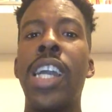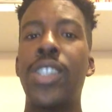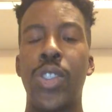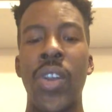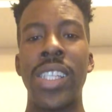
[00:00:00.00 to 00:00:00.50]

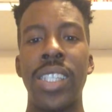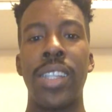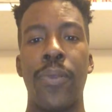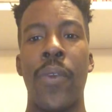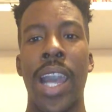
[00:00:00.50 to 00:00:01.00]

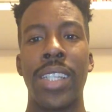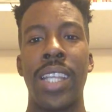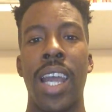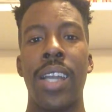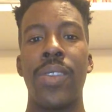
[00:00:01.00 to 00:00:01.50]
stressing the fact
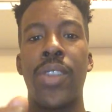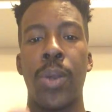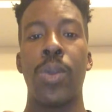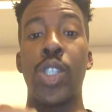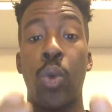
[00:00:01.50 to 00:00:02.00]
that
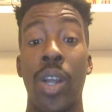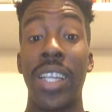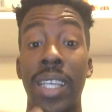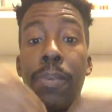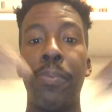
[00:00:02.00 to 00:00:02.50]
there were
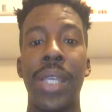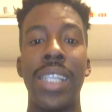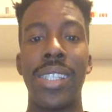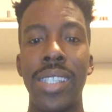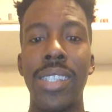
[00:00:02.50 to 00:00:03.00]
20
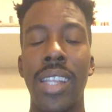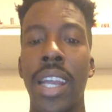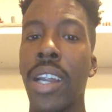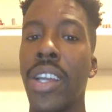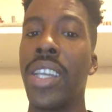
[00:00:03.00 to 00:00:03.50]
pieces
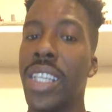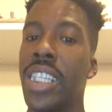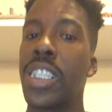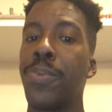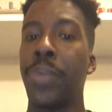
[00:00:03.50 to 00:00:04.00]
there and
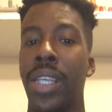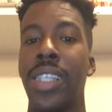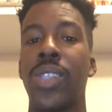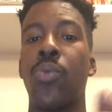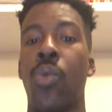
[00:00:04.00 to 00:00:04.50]
each
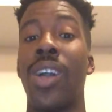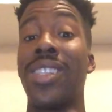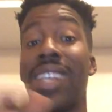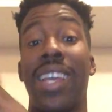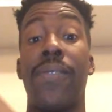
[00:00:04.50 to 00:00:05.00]
piece
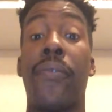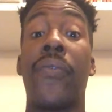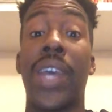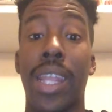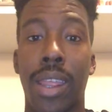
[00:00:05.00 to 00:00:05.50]
was a
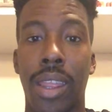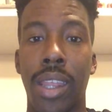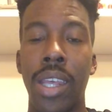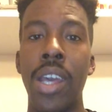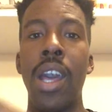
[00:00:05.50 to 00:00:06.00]
fifth.
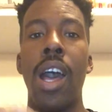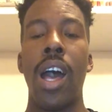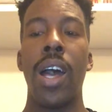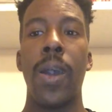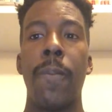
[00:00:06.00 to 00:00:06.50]

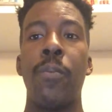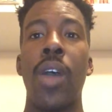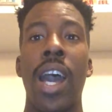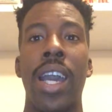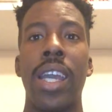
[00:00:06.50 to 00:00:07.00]

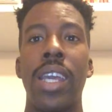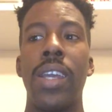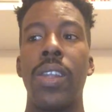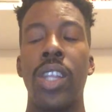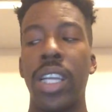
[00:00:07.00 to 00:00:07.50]

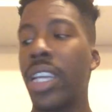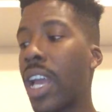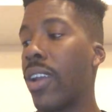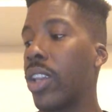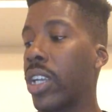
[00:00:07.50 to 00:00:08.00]
I looking
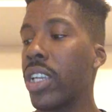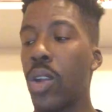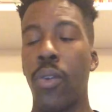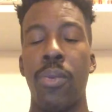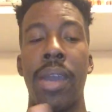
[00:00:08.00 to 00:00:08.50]

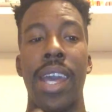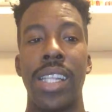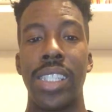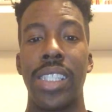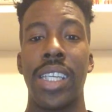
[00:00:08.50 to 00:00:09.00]
over my
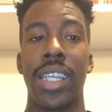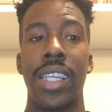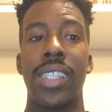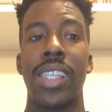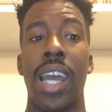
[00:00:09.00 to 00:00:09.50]
exit
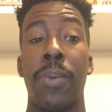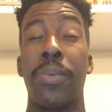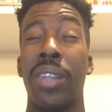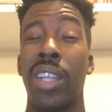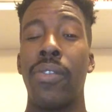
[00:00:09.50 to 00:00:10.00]
tickets, I
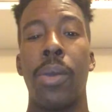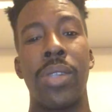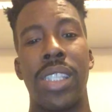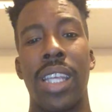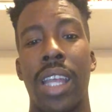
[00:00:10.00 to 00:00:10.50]
believe I
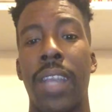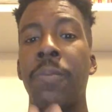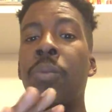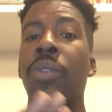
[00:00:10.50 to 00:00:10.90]
would say like